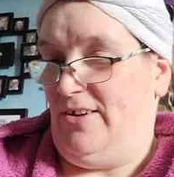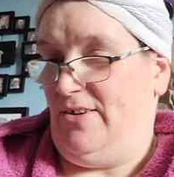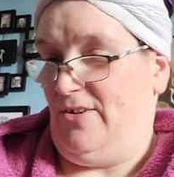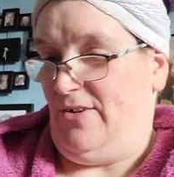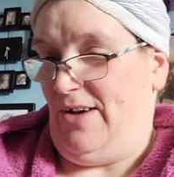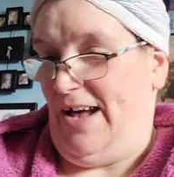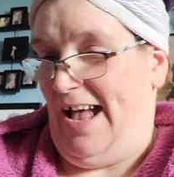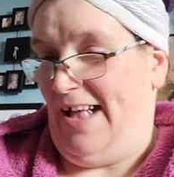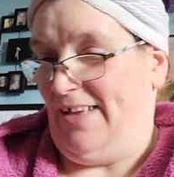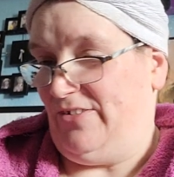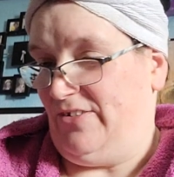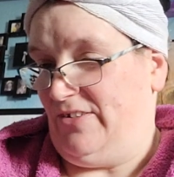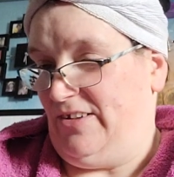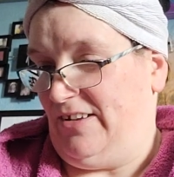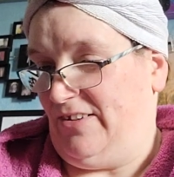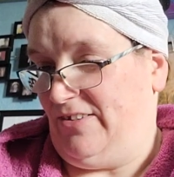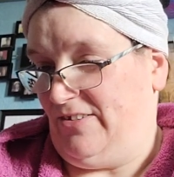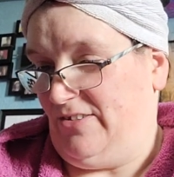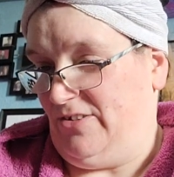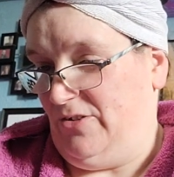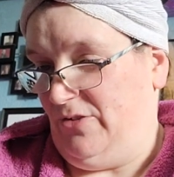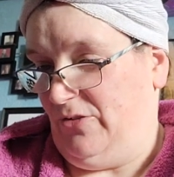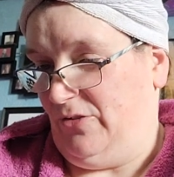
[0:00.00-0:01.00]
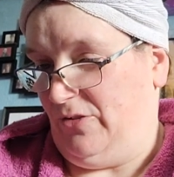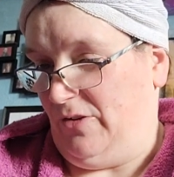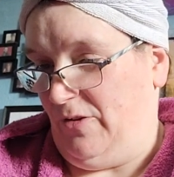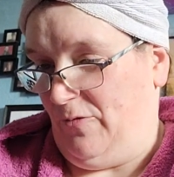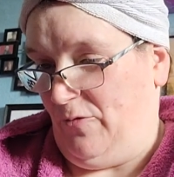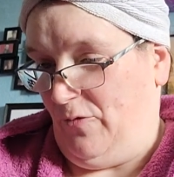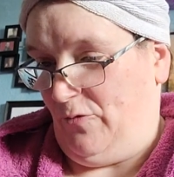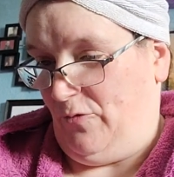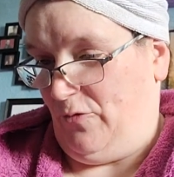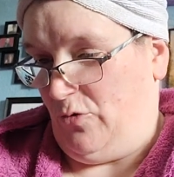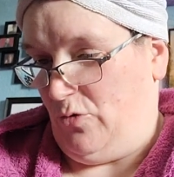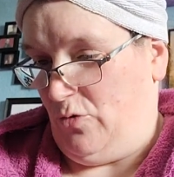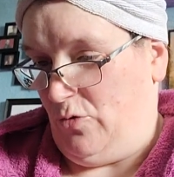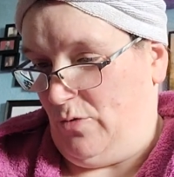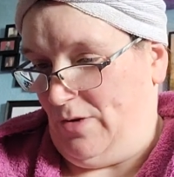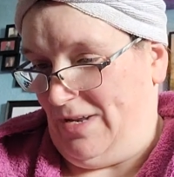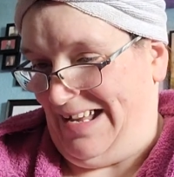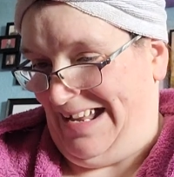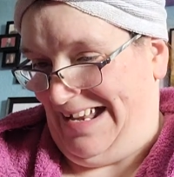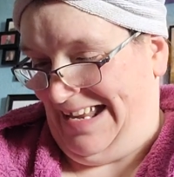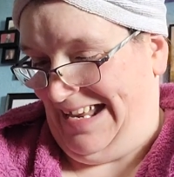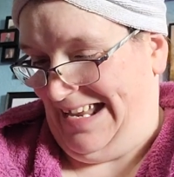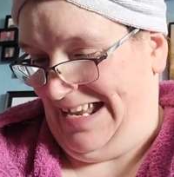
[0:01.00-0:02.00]
got as an exclusive for
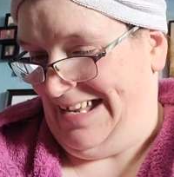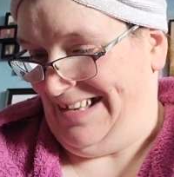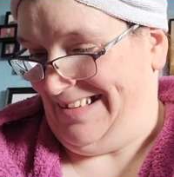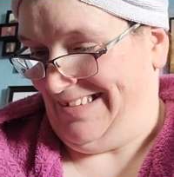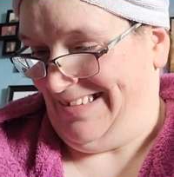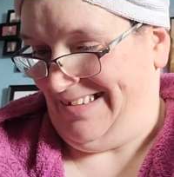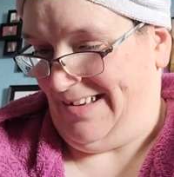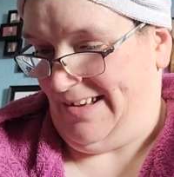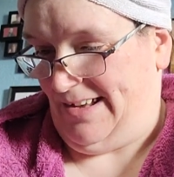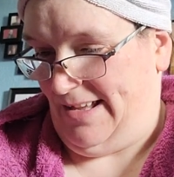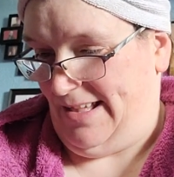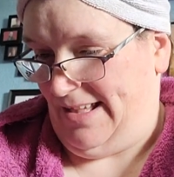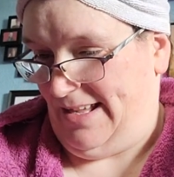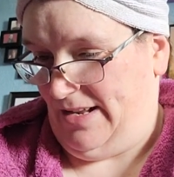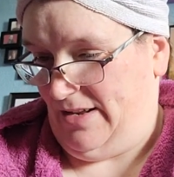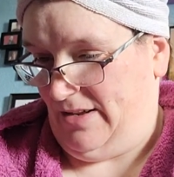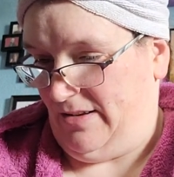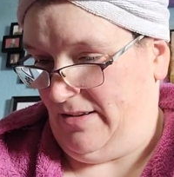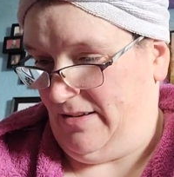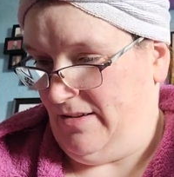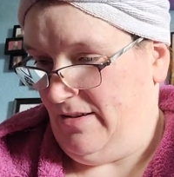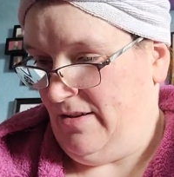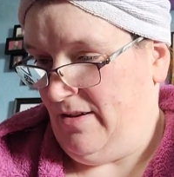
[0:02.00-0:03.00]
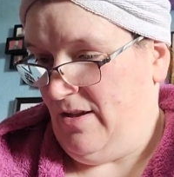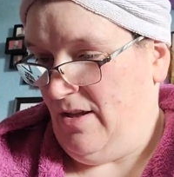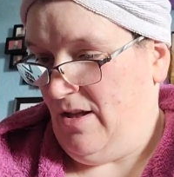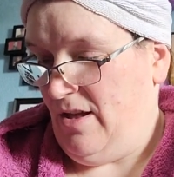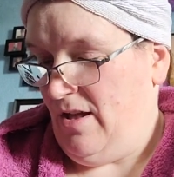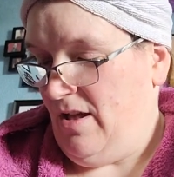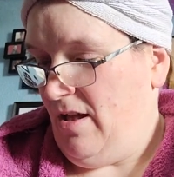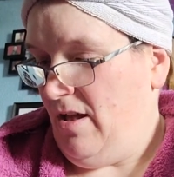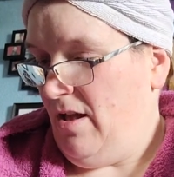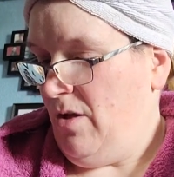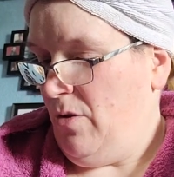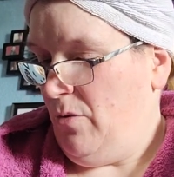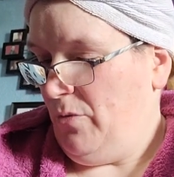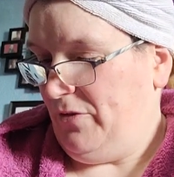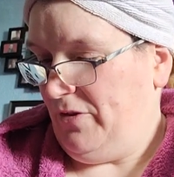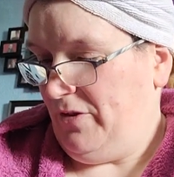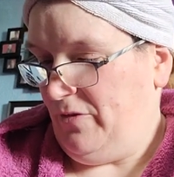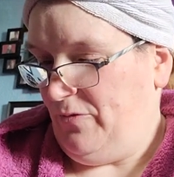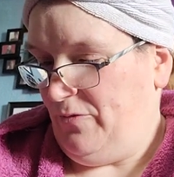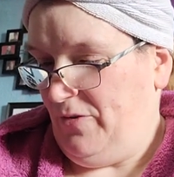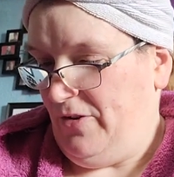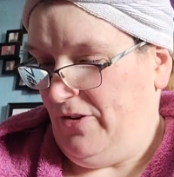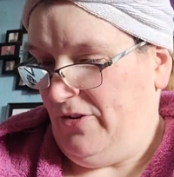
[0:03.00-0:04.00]
getting it, I think, is it
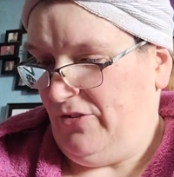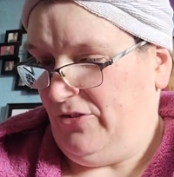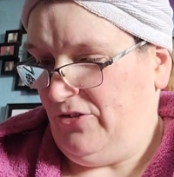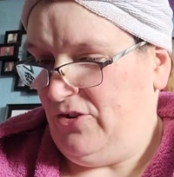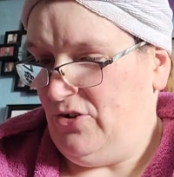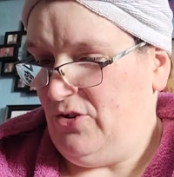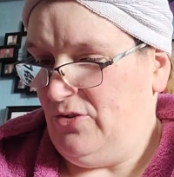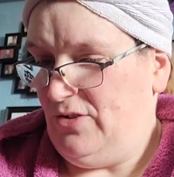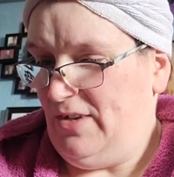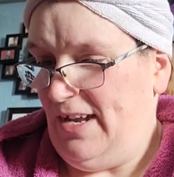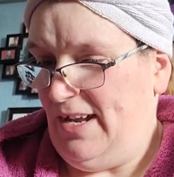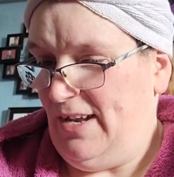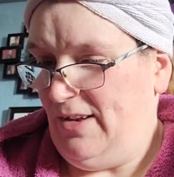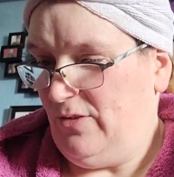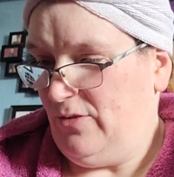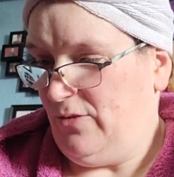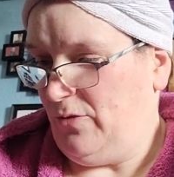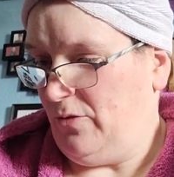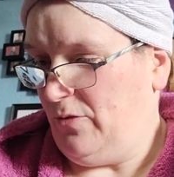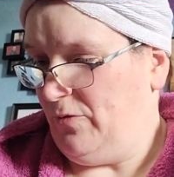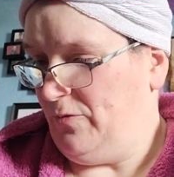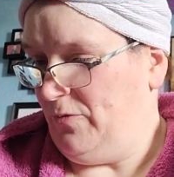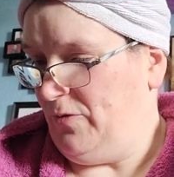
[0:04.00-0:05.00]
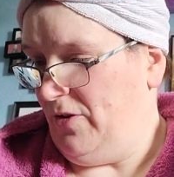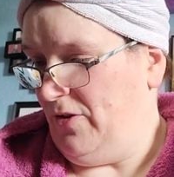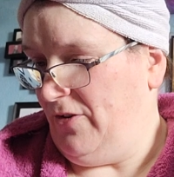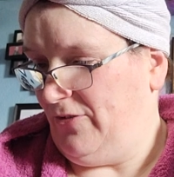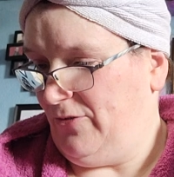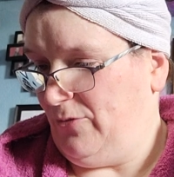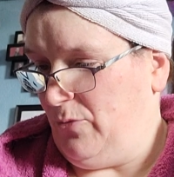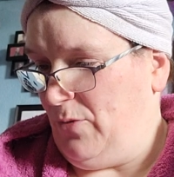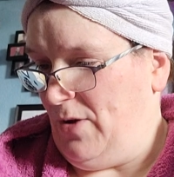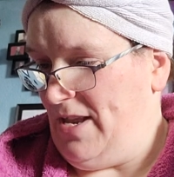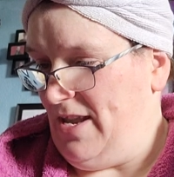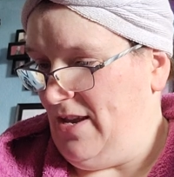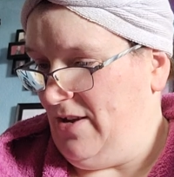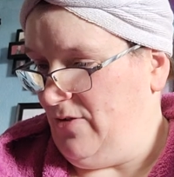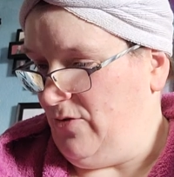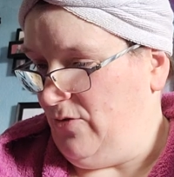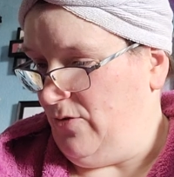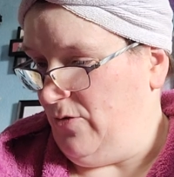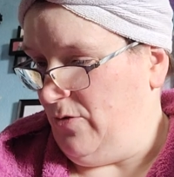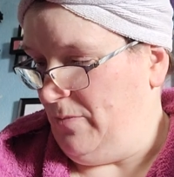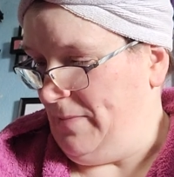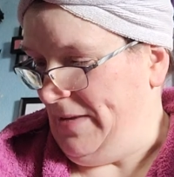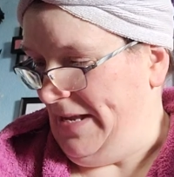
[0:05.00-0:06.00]
the first 2 days or the first week
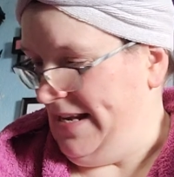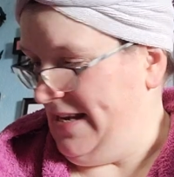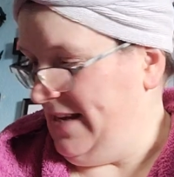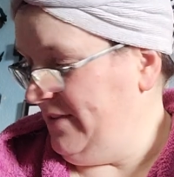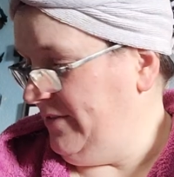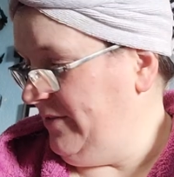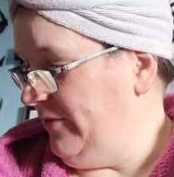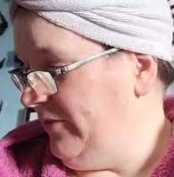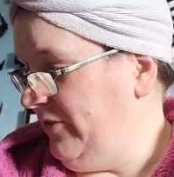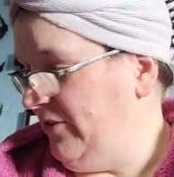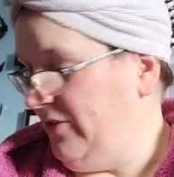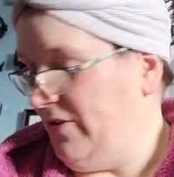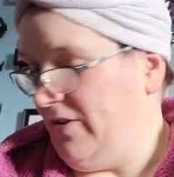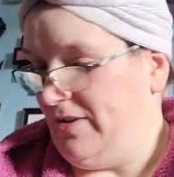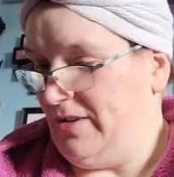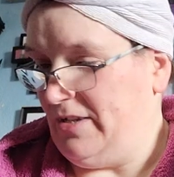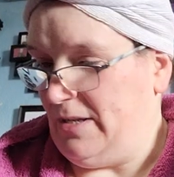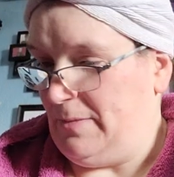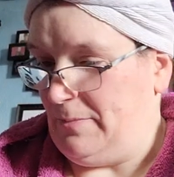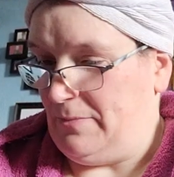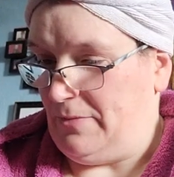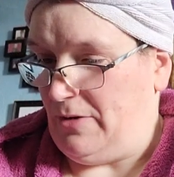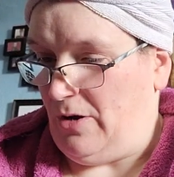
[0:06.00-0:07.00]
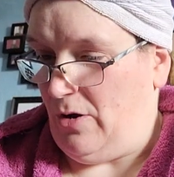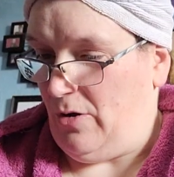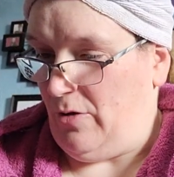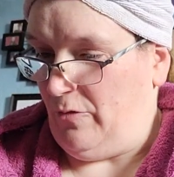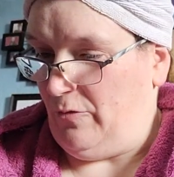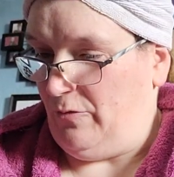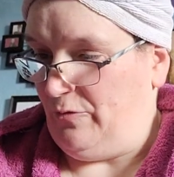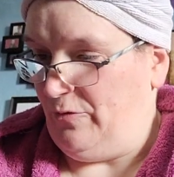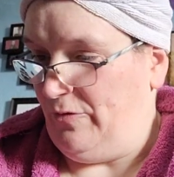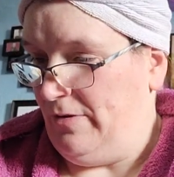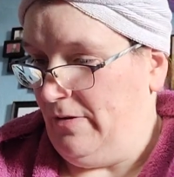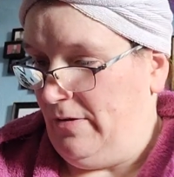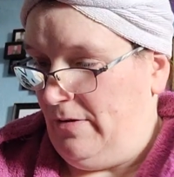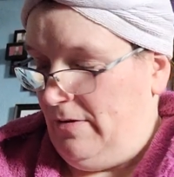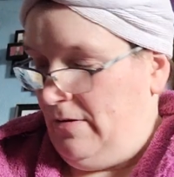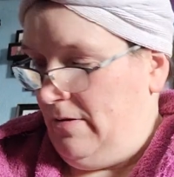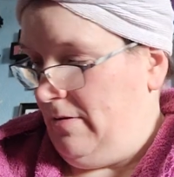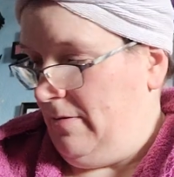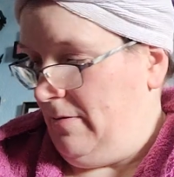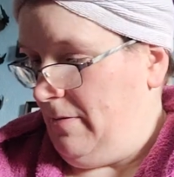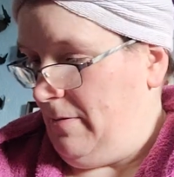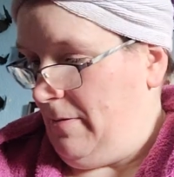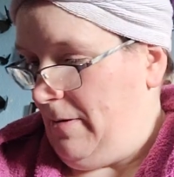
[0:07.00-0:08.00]
or being under a certain number of
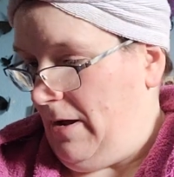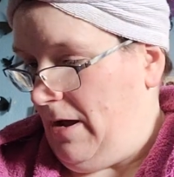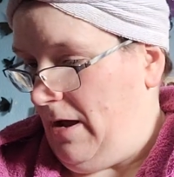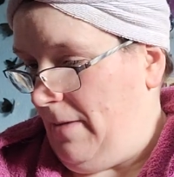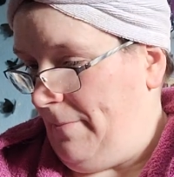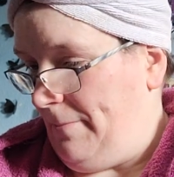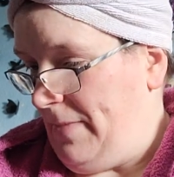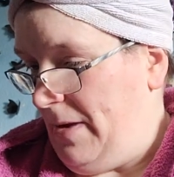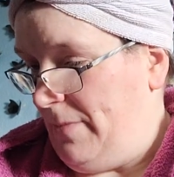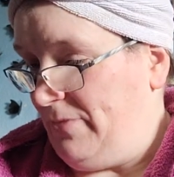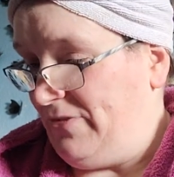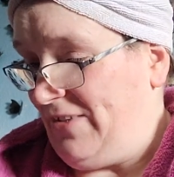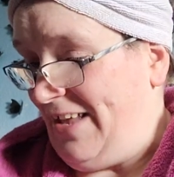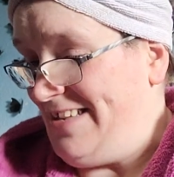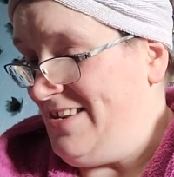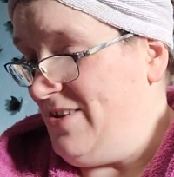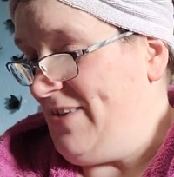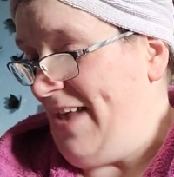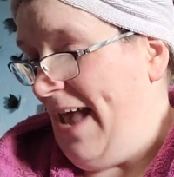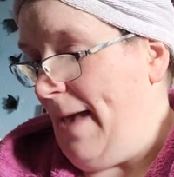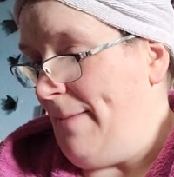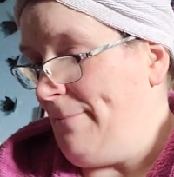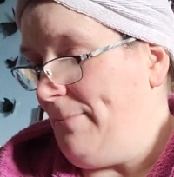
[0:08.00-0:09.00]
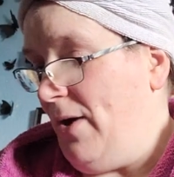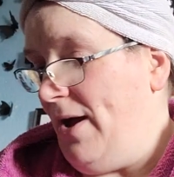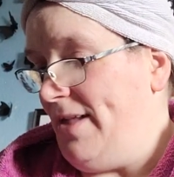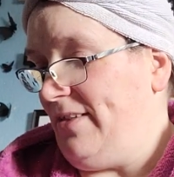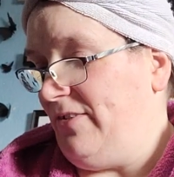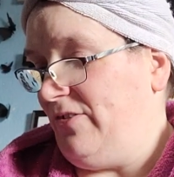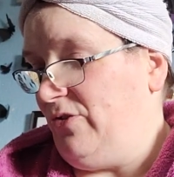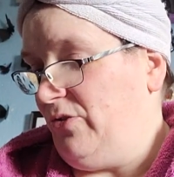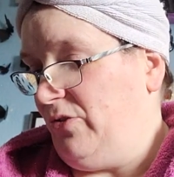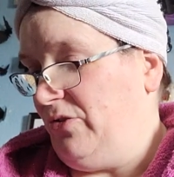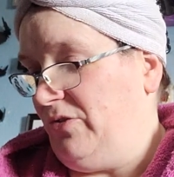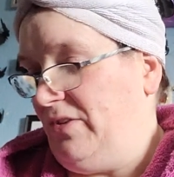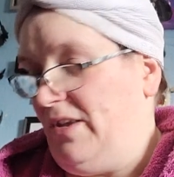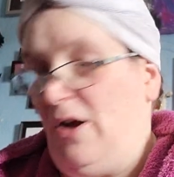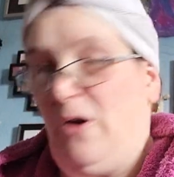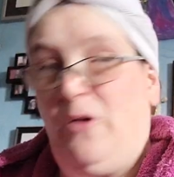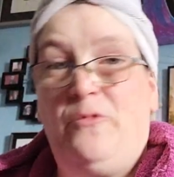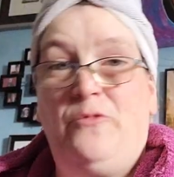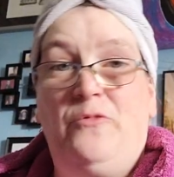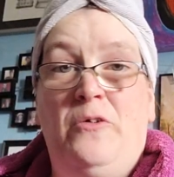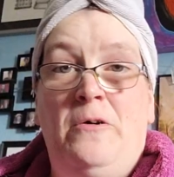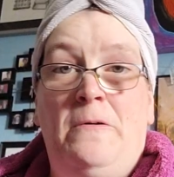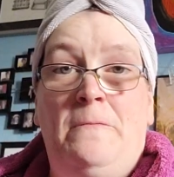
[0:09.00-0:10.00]
members? And you can buy this
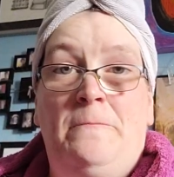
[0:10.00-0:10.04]
yourself